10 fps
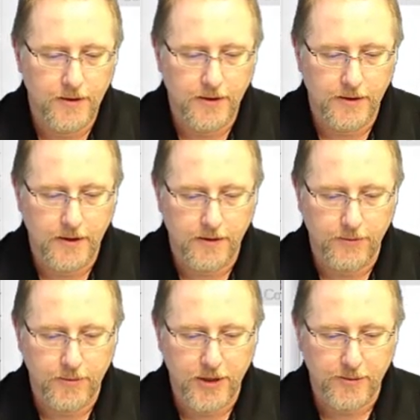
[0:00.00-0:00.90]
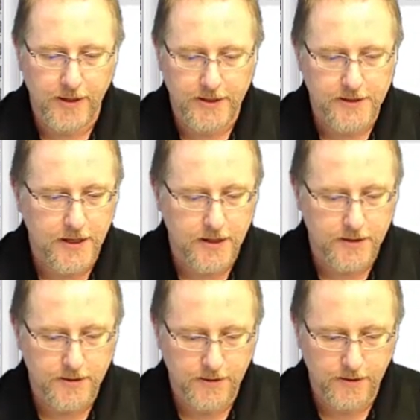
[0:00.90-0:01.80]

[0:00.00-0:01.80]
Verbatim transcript: And then we minimize that.